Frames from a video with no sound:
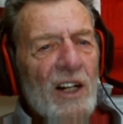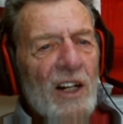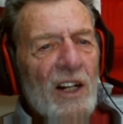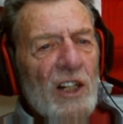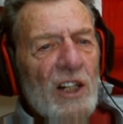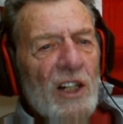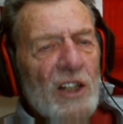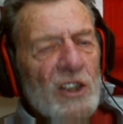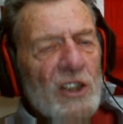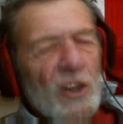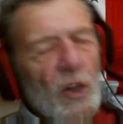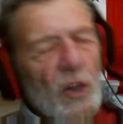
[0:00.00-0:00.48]

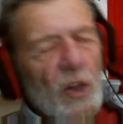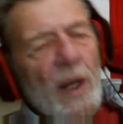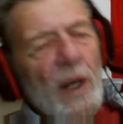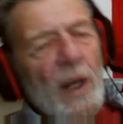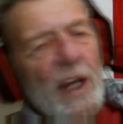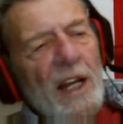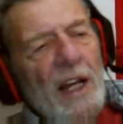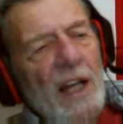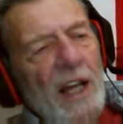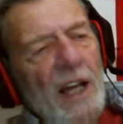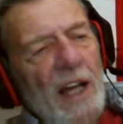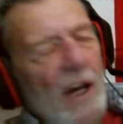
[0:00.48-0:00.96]
So
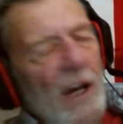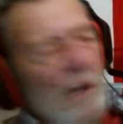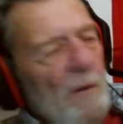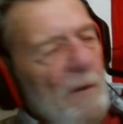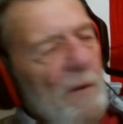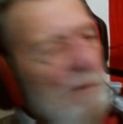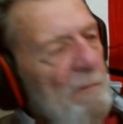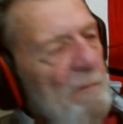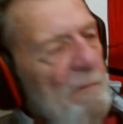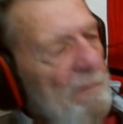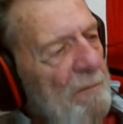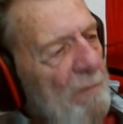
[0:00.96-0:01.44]
anyhow,
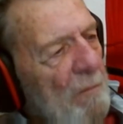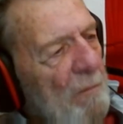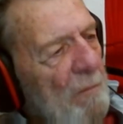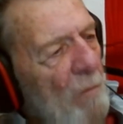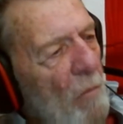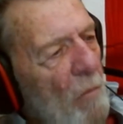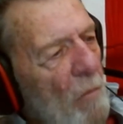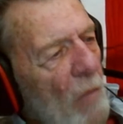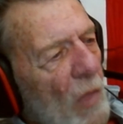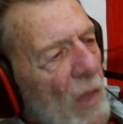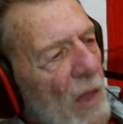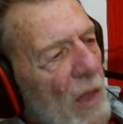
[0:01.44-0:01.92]

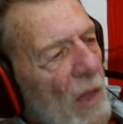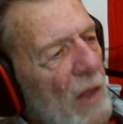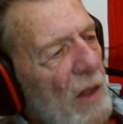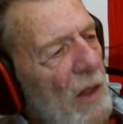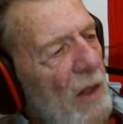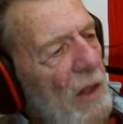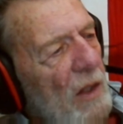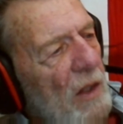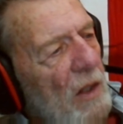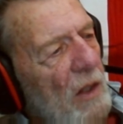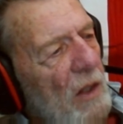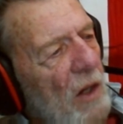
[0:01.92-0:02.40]

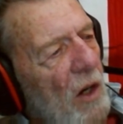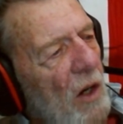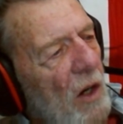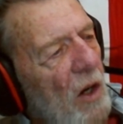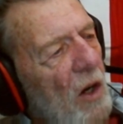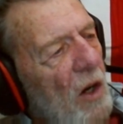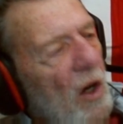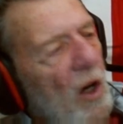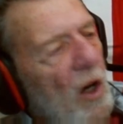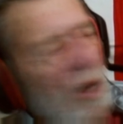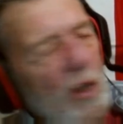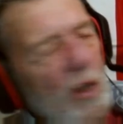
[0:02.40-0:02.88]

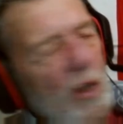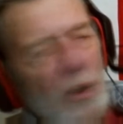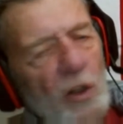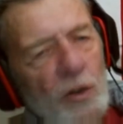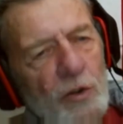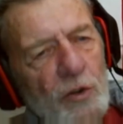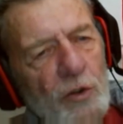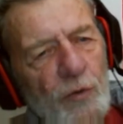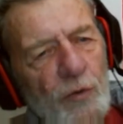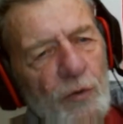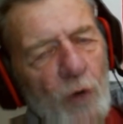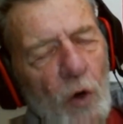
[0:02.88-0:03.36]
all
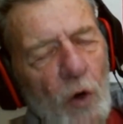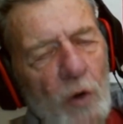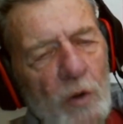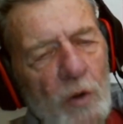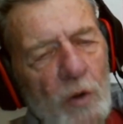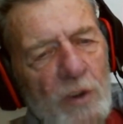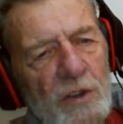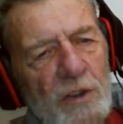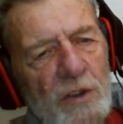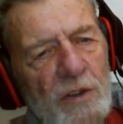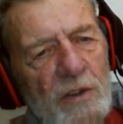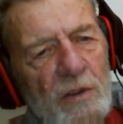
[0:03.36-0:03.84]
those
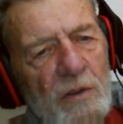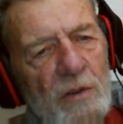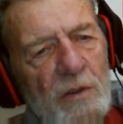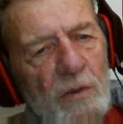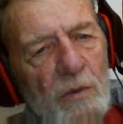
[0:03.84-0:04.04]
folks